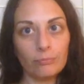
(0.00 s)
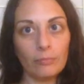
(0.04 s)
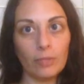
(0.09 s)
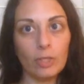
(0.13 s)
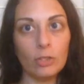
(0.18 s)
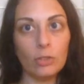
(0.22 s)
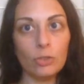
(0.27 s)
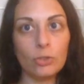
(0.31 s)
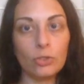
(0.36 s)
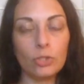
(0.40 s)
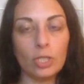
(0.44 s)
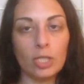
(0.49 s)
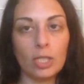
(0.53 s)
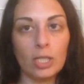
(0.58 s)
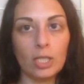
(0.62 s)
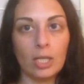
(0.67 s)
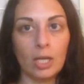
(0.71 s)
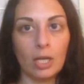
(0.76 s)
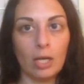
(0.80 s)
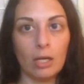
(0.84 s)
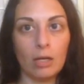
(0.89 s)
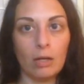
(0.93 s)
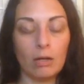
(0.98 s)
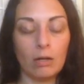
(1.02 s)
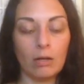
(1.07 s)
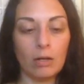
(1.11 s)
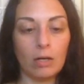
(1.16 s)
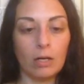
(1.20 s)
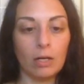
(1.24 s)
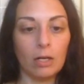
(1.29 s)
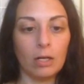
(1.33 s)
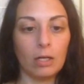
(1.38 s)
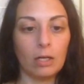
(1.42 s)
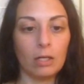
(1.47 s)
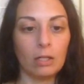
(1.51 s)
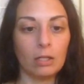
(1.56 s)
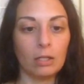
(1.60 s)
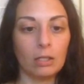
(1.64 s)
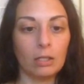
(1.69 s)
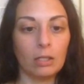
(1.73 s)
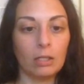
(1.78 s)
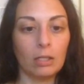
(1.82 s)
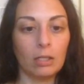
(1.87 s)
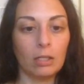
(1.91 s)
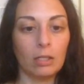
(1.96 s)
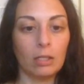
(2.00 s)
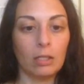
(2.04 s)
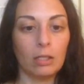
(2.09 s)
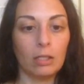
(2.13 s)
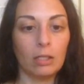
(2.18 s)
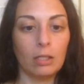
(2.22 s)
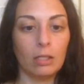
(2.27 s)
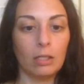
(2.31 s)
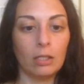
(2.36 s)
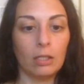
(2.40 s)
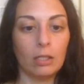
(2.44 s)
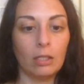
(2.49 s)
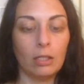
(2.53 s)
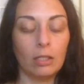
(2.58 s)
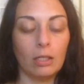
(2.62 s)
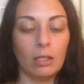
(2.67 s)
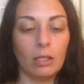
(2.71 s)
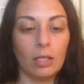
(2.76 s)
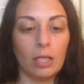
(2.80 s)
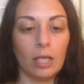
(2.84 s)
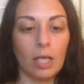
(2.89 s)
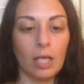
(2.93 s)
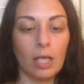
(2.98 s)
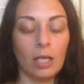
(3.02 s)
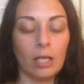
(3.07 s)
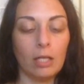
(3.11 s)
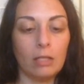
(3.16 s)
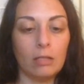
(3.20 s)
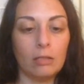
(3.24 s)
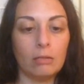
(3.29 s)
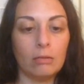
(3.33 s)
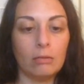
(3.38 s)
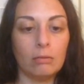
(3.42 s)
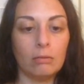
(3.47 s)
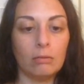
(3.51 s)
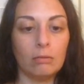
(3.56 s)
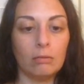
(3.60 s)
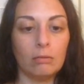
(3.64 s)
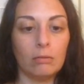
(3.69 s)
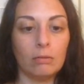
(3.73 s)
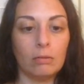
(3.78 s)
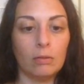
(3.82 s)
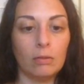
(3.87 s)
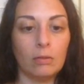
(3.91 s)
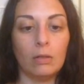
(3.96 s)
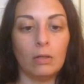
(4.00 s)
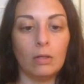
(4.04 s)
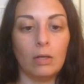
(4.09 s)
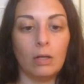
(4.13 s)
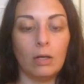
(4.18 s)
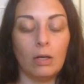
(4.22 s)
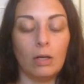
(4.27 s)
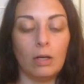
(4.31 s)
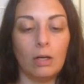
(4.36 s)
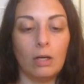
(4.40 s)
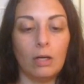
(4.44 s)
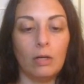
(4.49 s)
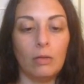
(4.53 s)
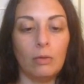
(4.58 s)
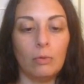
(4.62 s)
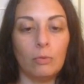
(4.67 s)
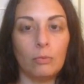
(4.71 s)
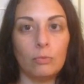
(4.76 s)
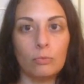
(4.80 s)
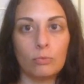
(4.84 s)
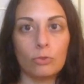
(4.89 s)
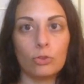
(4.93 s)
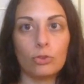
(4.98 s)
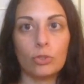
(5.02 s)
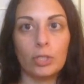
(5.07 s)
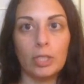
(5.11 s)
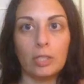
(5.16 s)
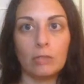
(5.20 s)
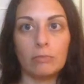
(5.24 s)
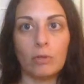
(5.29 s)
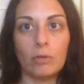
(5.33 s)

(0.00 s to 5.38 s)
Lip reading: Usually they are in a string of